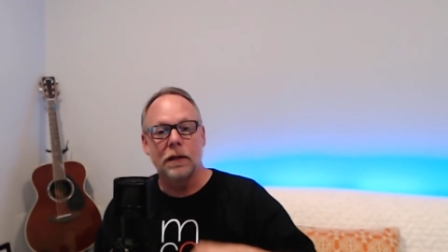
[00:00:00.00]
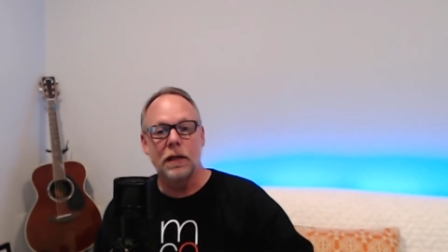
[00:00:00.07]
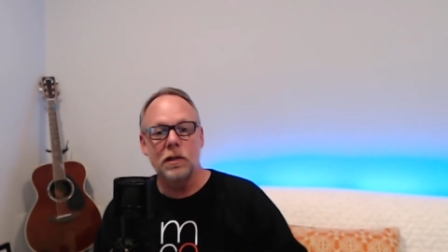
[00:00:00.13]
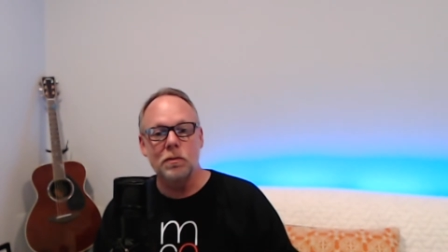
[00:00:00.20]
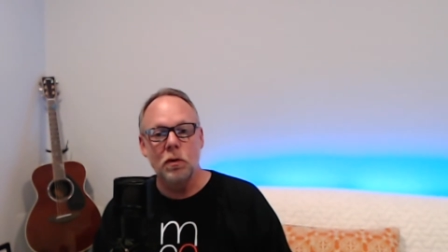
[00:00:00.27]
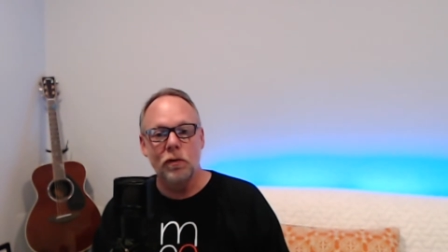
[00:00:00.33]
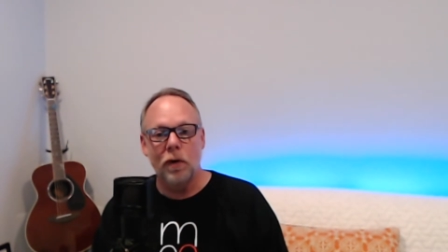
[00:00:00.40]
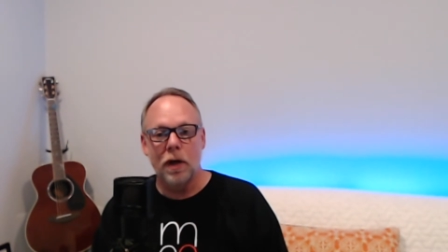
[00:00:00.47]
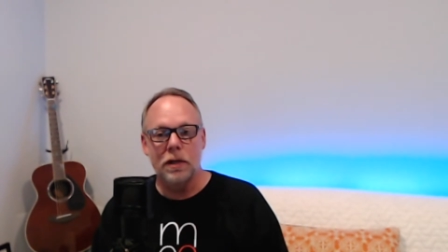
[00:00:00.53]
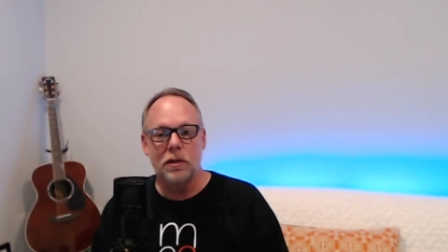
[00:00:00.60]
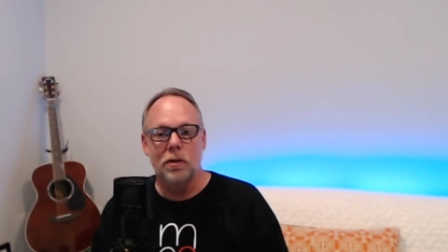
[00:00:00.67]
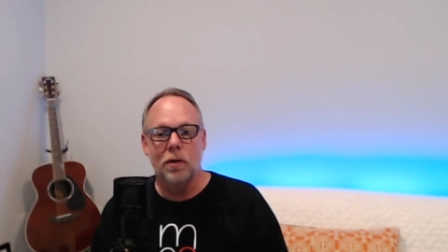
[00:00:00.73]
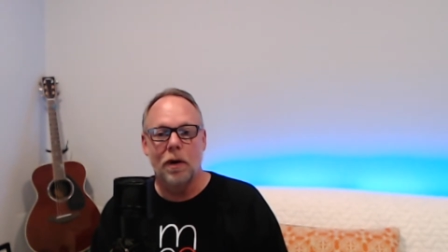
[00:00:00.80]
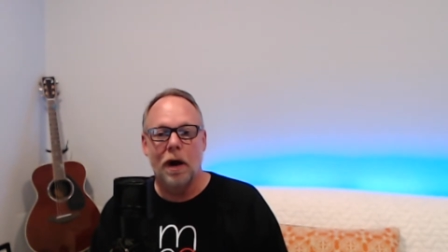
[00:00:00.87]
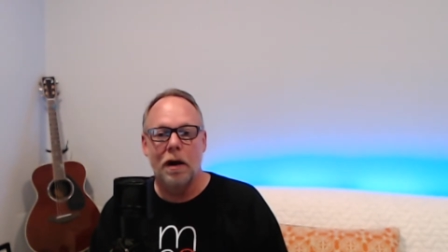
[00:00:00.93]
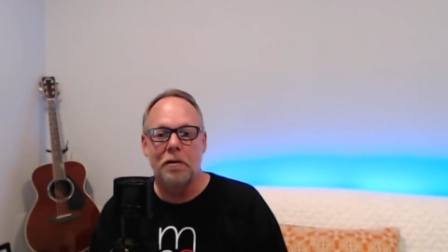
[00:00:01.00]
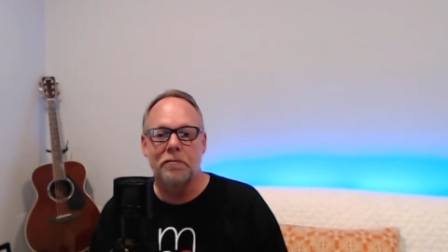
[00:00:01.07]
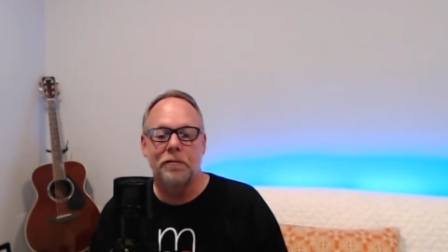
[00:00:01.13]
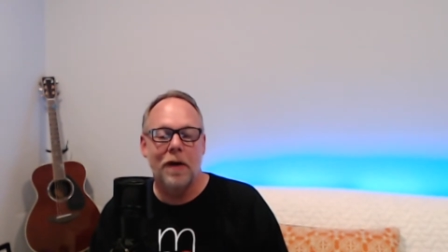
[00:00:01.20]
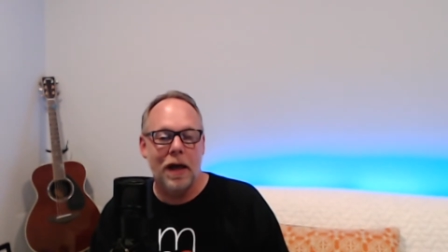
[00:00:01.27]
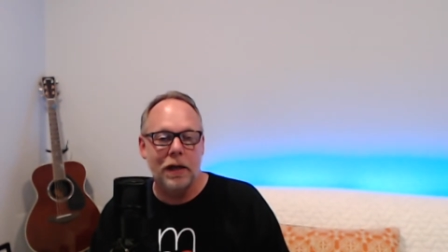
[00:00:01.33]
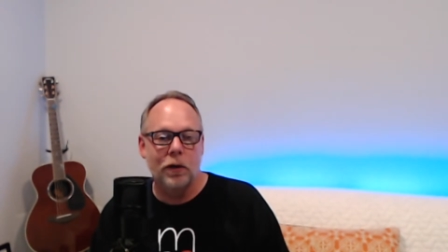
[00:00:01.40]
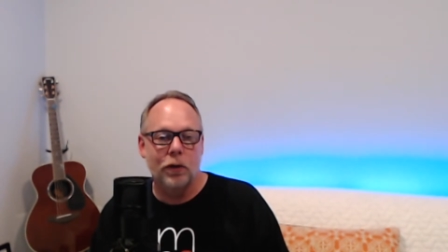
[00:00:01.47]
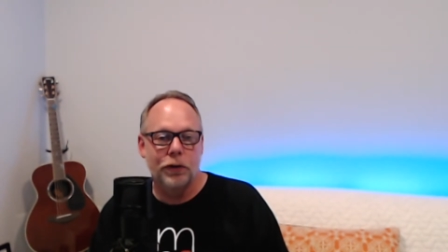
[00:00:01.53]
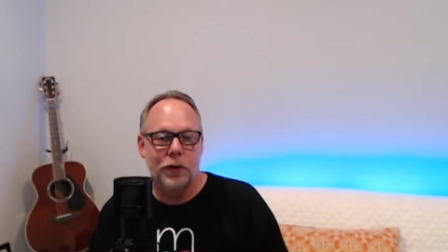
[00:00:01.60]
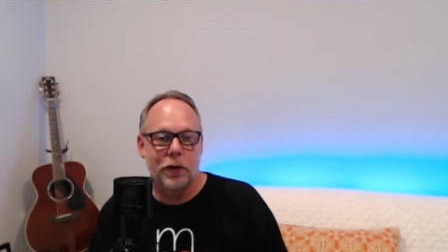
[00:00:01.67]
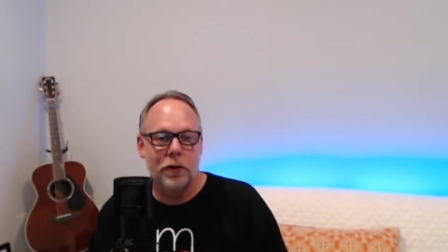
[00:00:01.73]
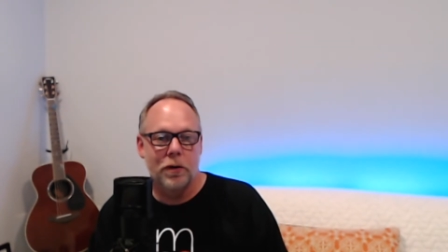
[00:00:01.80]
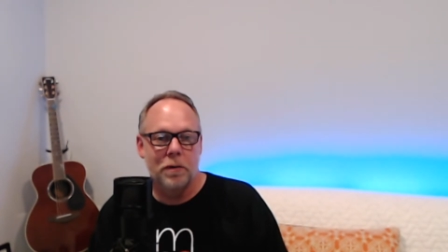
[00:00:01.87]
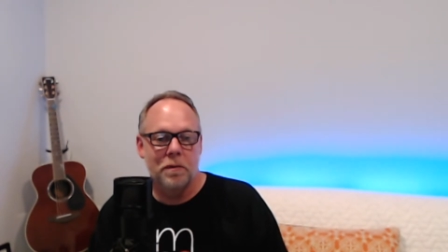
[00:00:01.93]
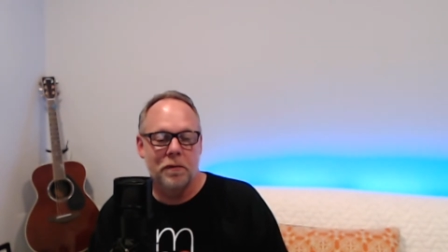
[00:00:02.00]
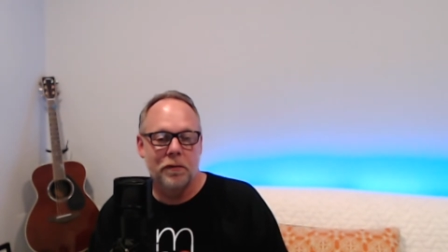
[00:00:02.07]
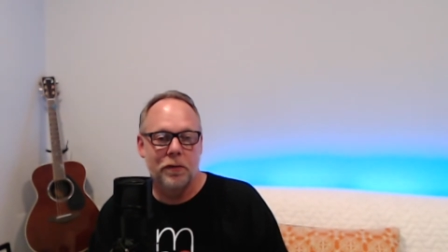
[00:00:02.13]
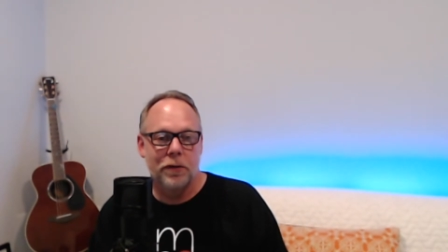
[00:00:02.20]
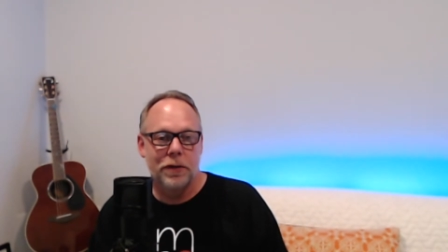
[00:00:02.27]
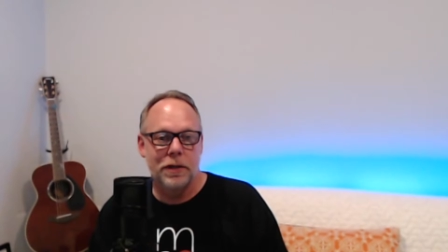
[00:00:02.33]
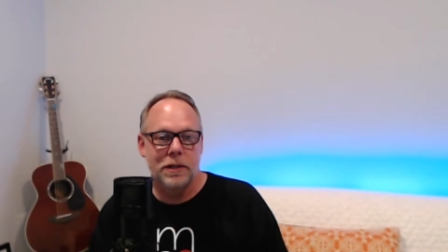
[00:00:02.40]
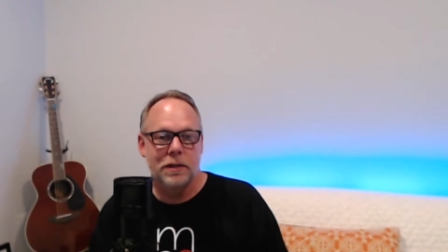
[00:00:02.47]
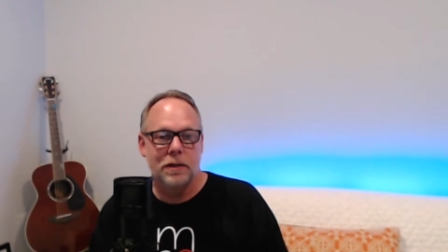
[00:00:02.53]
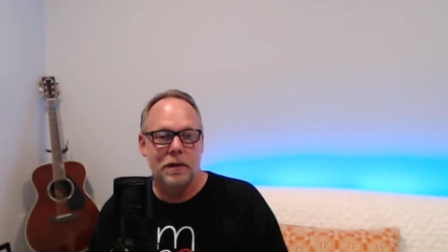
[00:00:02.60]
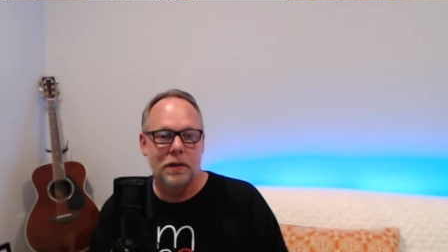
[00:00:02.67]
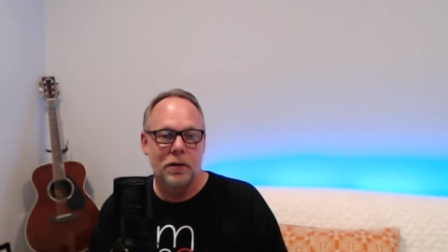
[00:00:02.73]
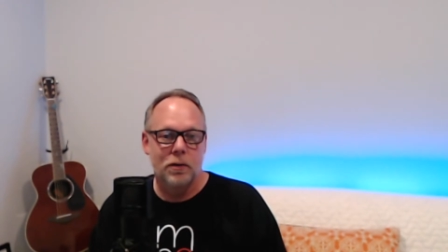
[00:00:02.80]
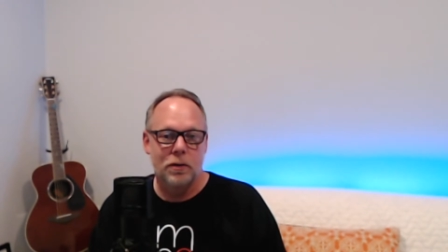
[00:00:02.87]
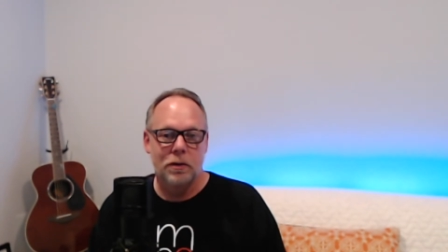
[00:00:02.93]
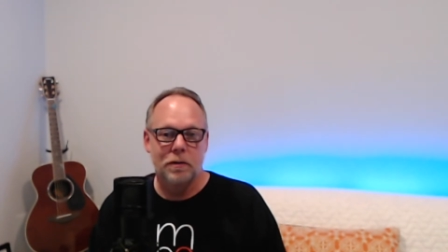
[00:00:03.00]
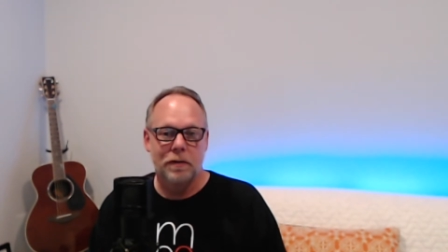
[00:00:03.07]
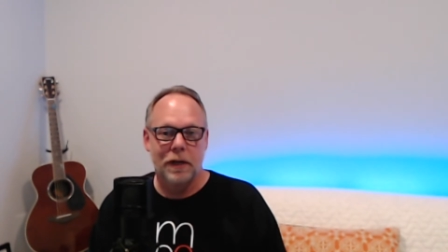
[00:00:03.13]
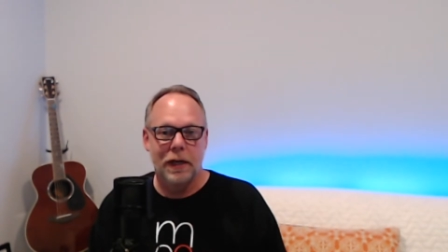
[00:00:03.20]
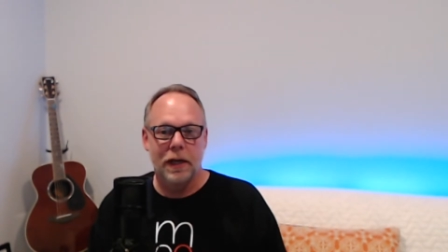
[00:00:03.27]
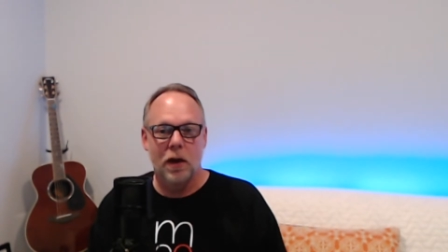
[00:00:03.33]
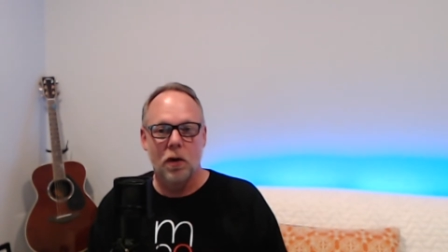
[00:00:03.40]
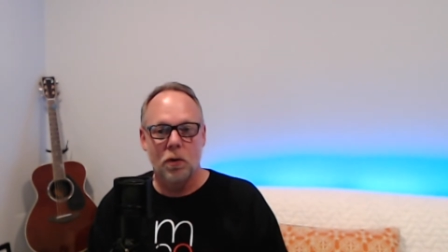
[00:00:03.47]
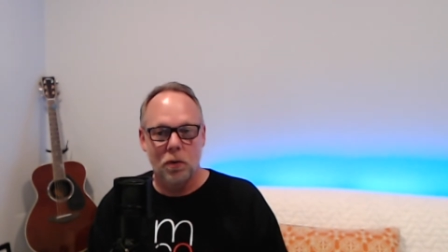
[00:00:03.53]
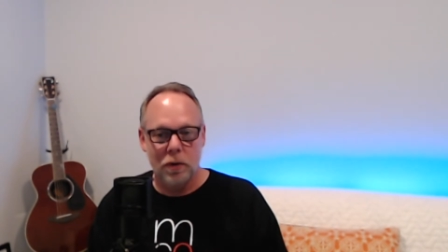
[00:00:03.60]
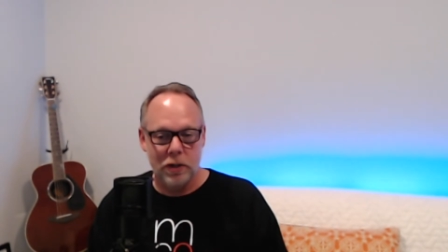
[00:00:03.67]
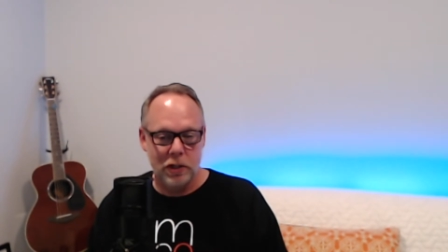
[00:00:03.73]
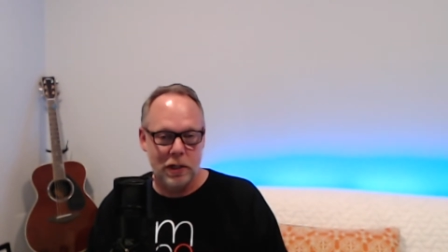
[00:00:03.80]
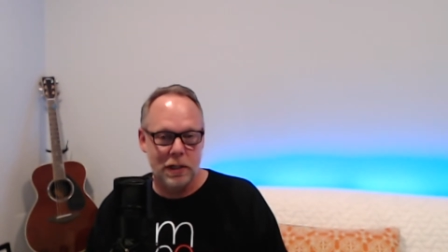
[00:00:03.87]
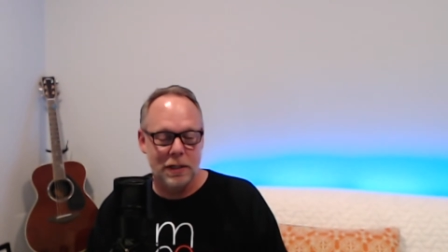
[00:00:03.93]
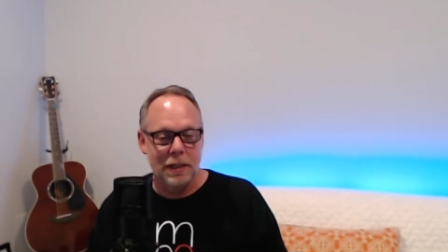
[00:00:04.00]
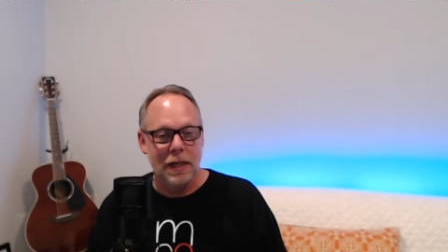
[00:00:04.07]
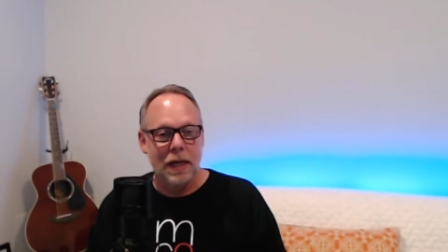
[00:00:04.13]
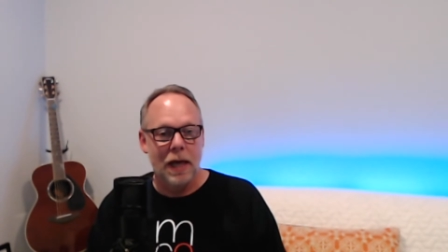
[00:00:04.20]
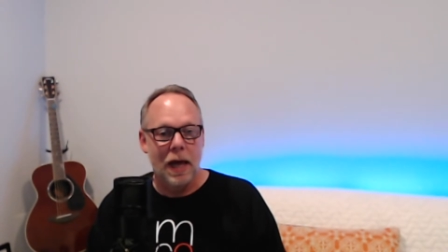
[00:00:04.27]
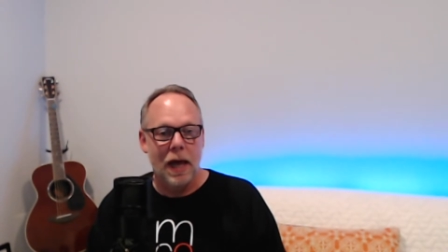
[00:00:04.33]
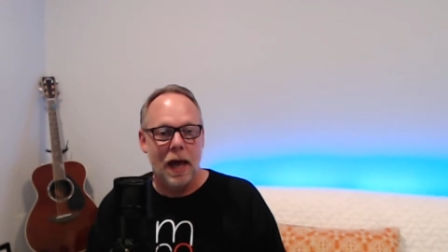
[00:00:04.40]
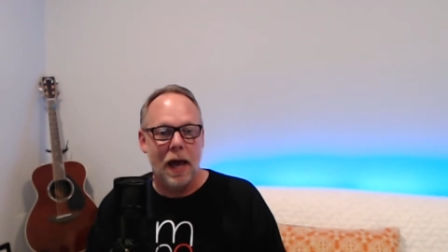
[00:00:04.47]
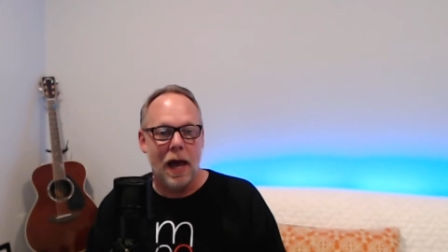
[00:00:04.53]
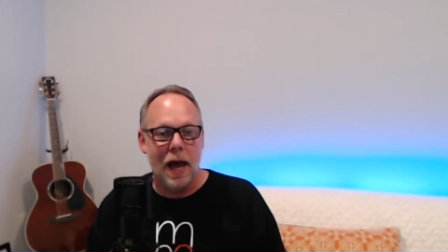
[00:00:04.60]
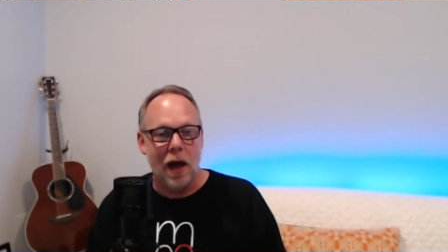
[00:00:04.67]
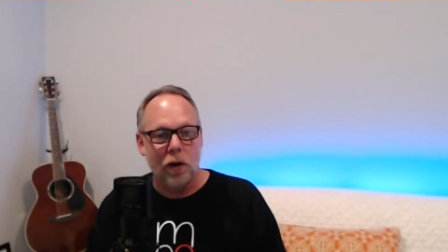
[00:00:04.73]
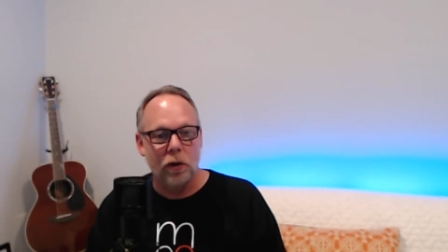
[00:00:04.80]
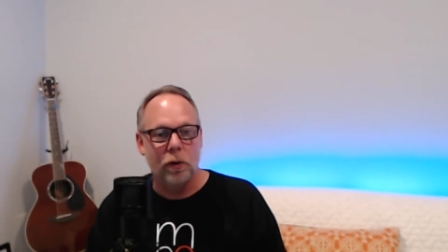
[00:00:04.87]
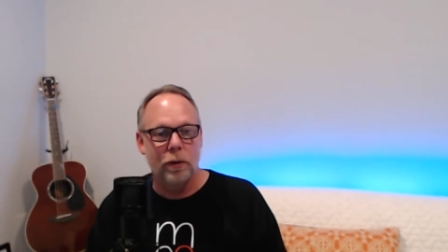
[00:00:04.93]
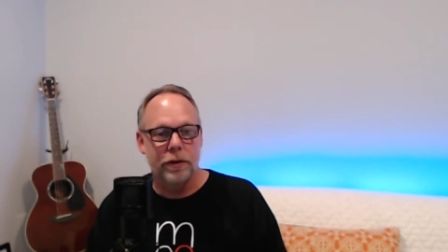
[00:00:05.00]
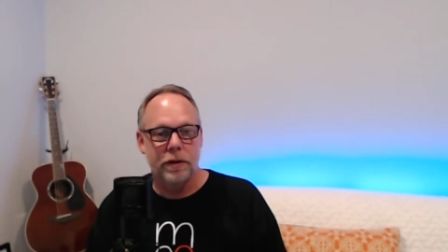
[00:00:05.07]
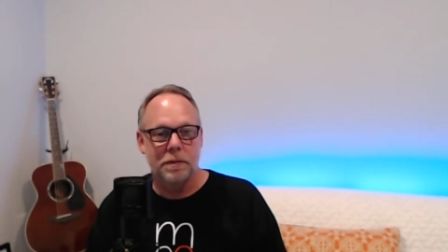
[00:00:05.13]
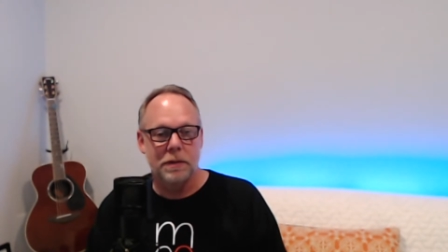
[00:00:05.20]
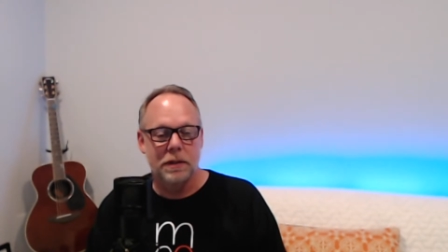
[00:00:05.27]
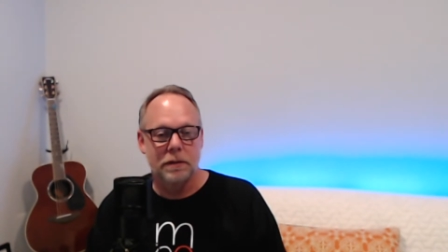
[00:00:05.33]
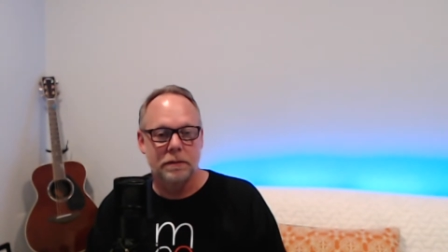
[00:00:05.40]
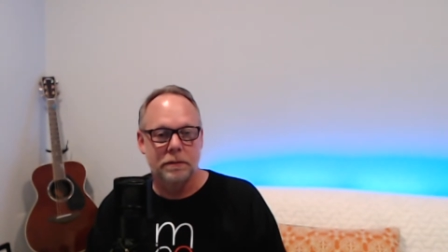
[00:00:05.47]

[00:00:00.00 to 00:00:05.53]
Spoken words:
let's move on to our final term for this YouTube video, which is algorithms.